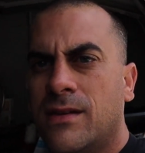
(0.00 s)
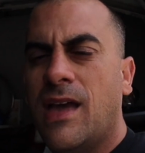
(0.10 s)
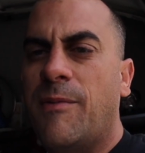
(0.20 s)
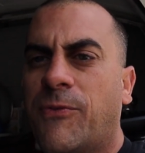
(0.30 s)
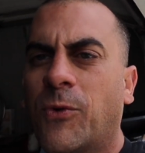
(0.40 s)

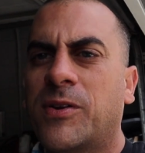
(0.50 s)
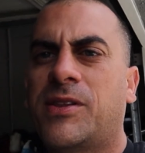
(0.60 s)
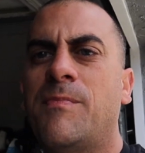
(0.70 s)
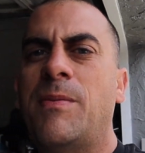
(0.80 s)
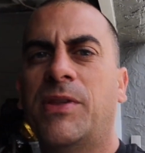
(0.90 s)
And before
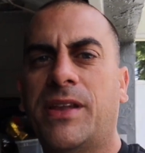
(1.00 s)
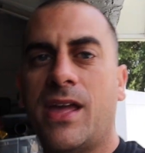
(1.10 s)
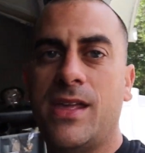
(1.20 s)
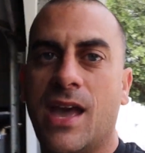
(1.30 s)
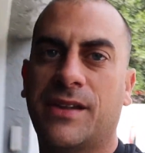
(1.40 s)
some people say,
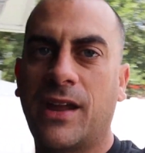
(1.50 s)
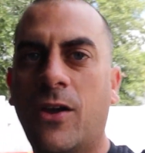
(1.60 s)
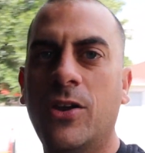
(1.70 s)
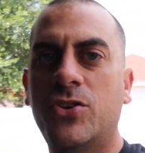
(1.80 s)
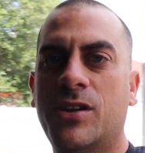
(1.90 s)
yes, I
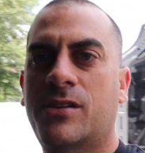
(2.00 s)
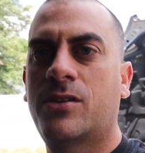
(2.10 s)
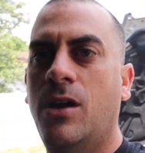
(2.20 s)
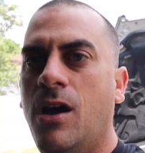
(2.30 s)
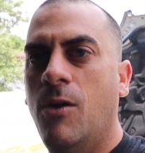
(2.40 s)
could have just
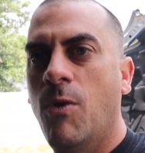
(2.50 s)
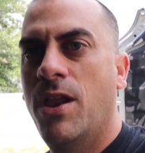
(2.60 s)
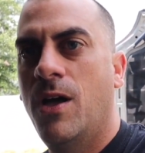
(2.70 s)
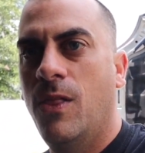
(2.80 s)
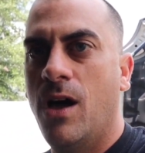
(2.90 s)
went
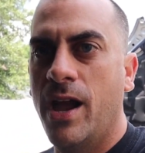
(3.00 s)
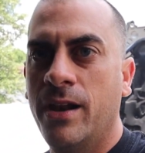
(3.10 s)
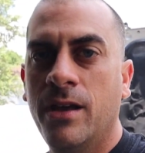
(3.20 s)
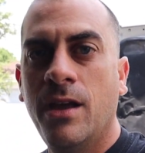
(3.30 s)
online